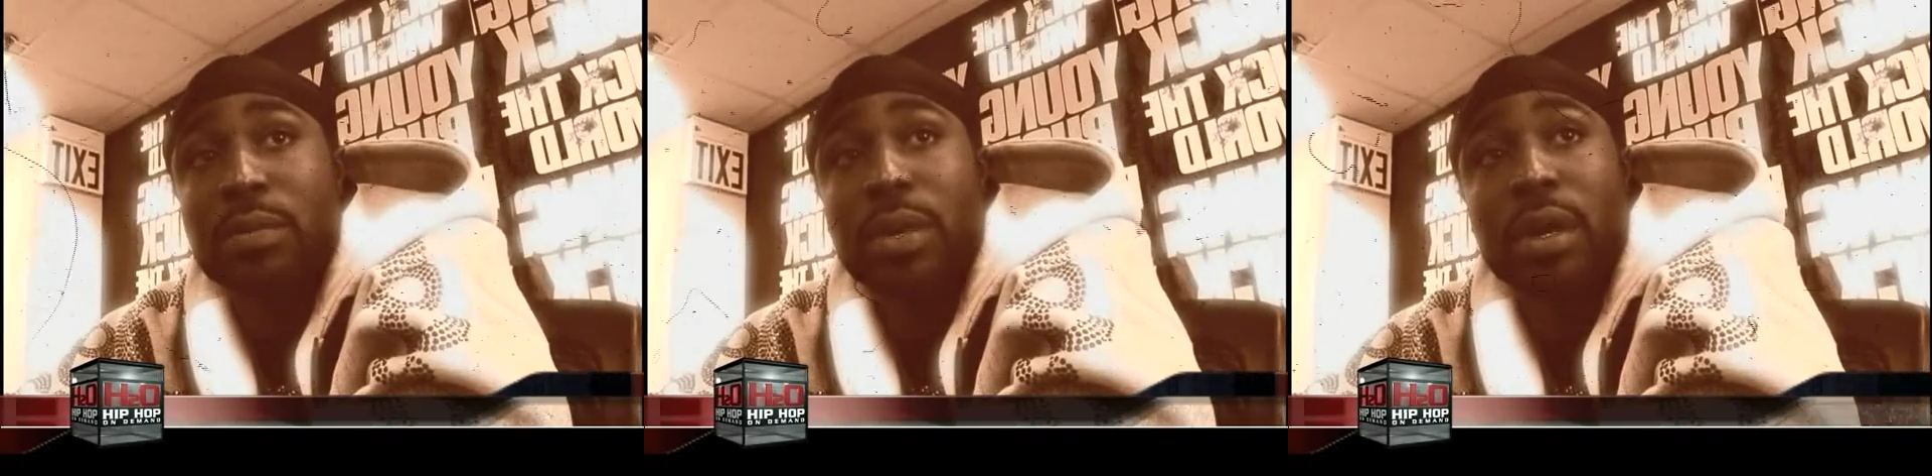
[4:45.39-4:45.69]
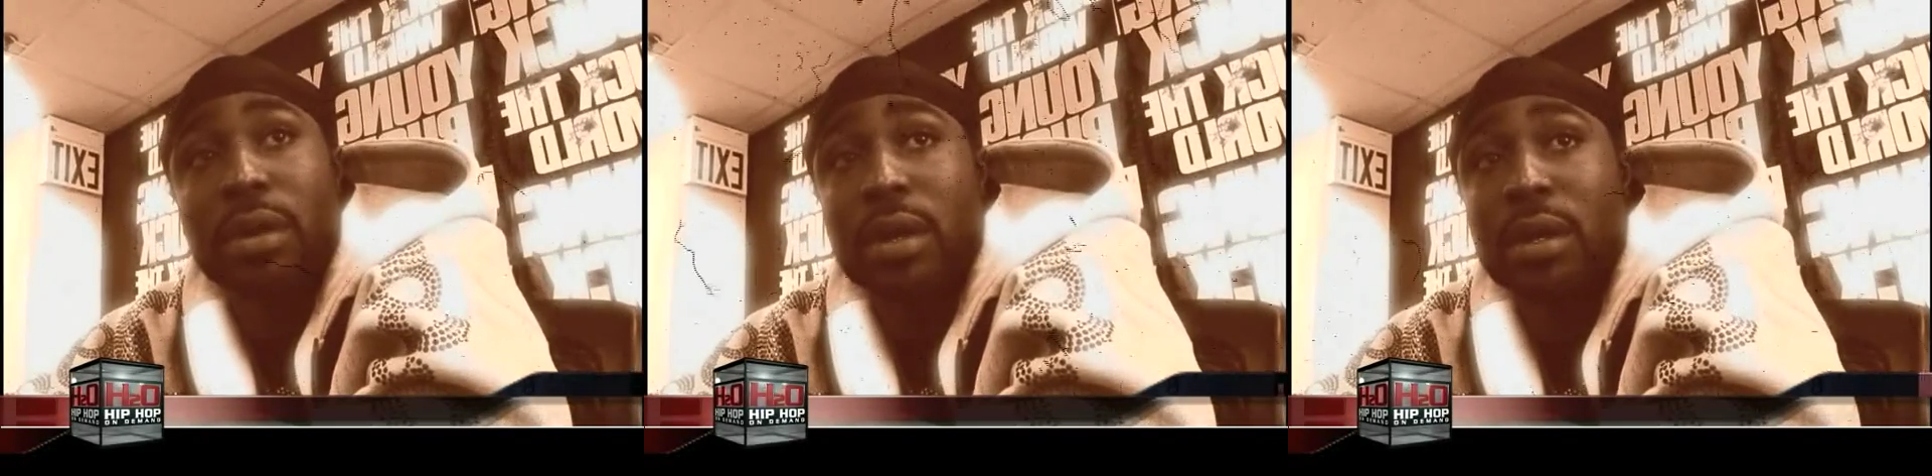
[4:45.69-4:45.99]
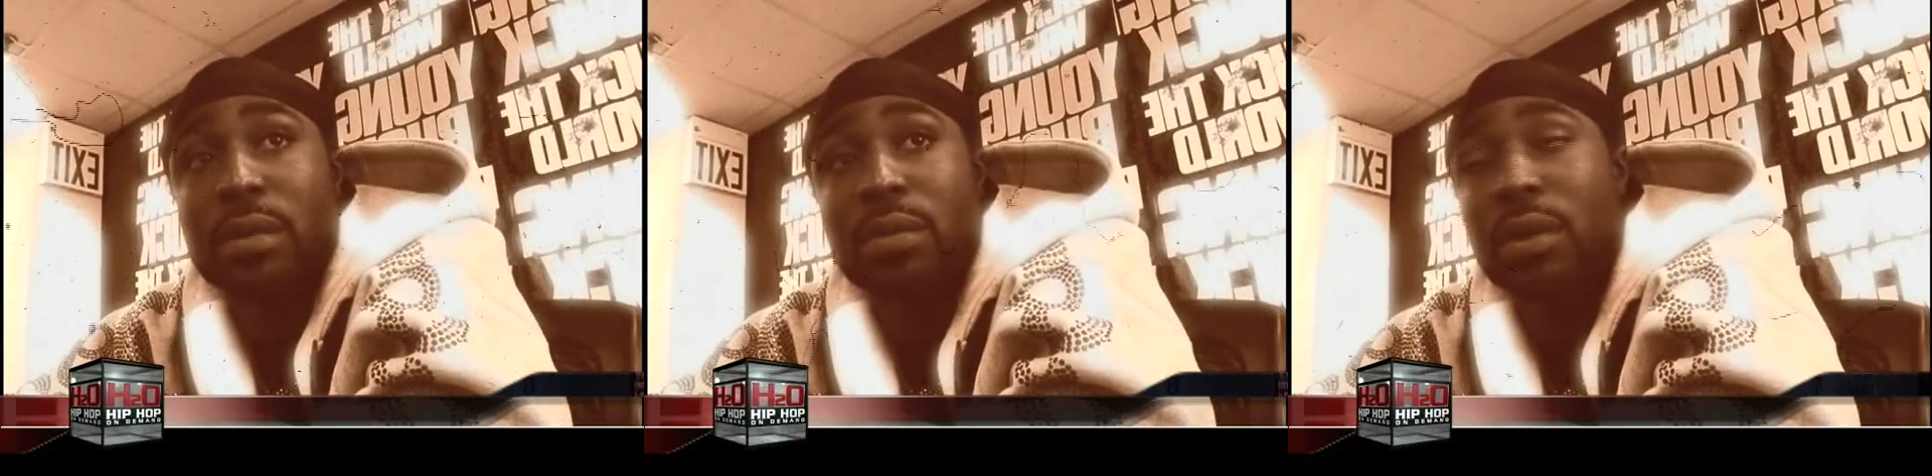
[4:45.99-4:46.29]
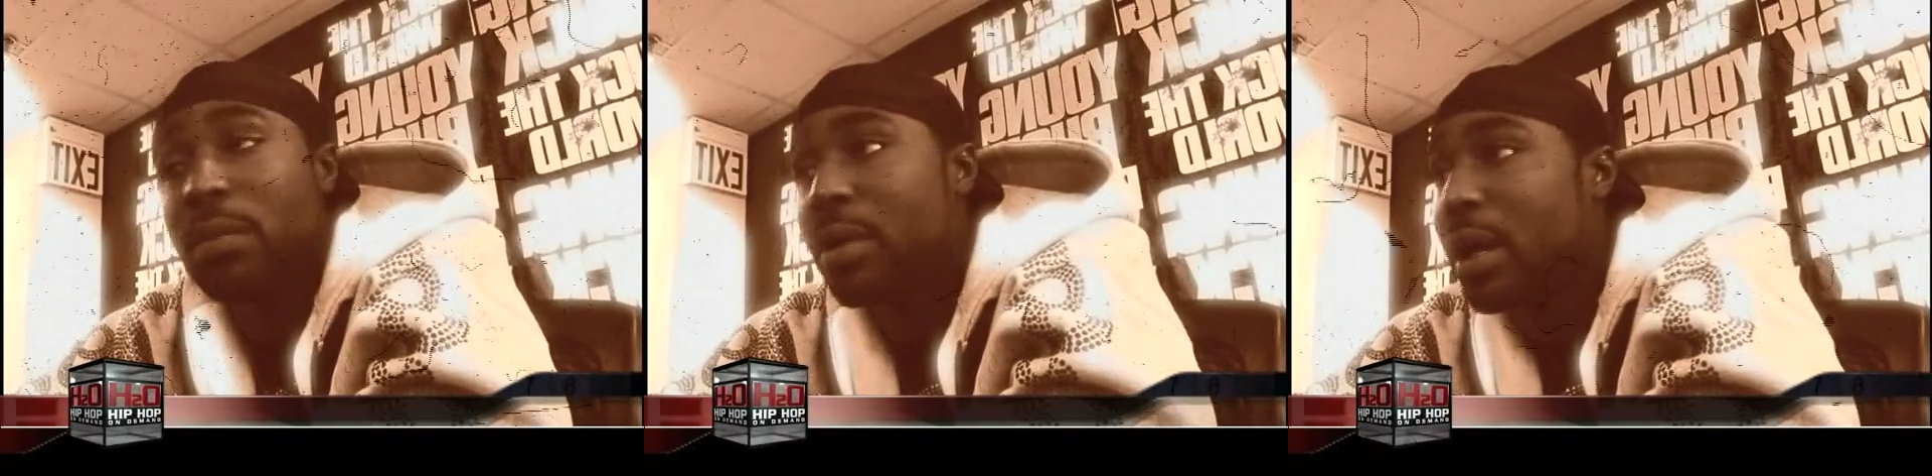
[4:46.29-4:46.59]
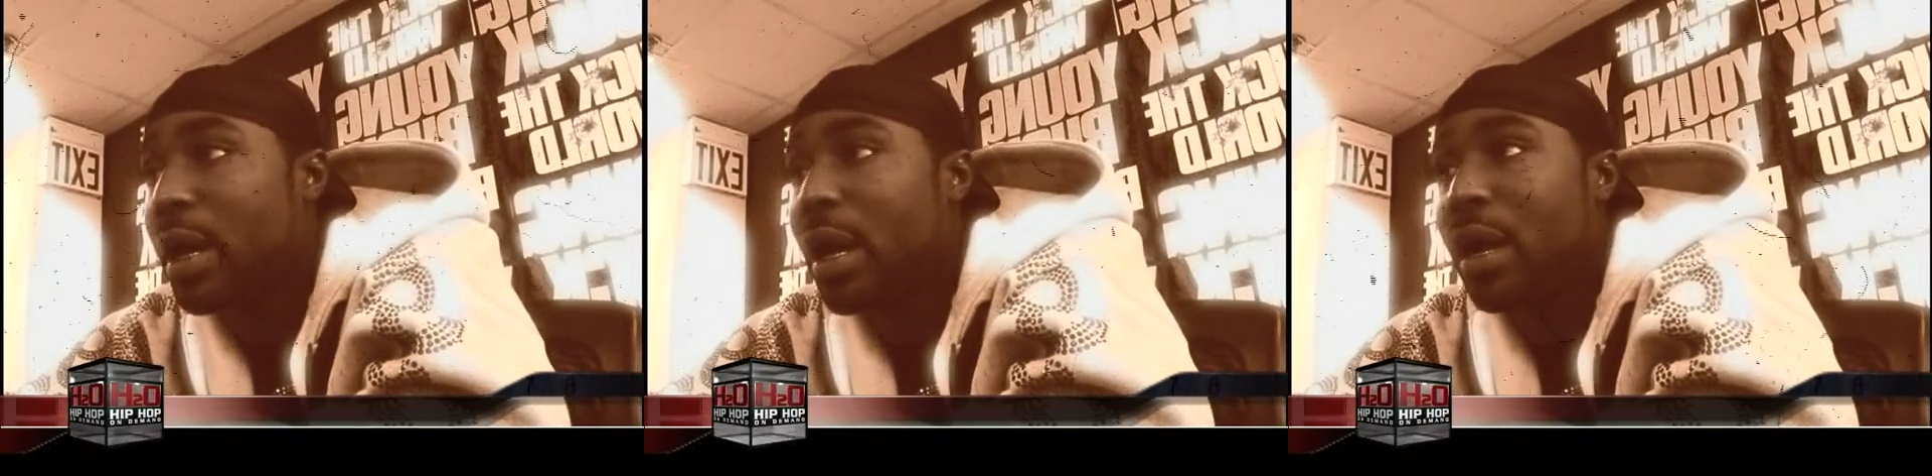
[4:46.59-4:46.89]
Period. Point
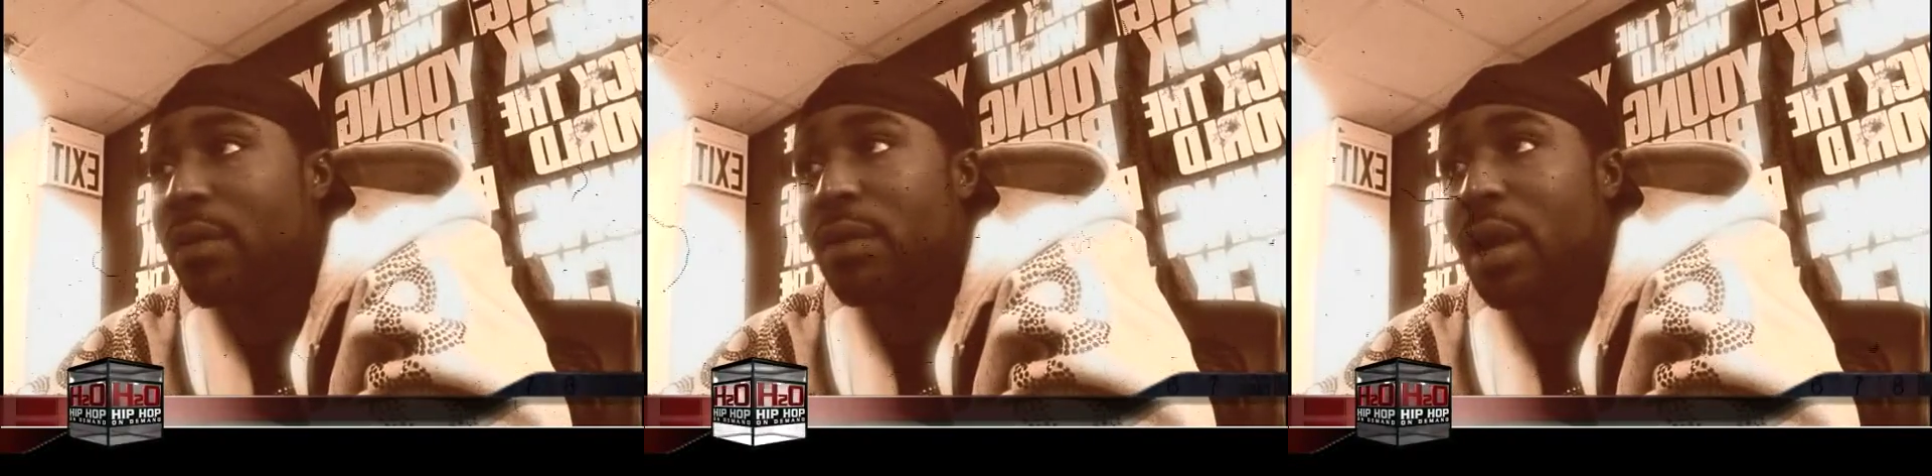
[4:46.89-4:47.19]
blank, however,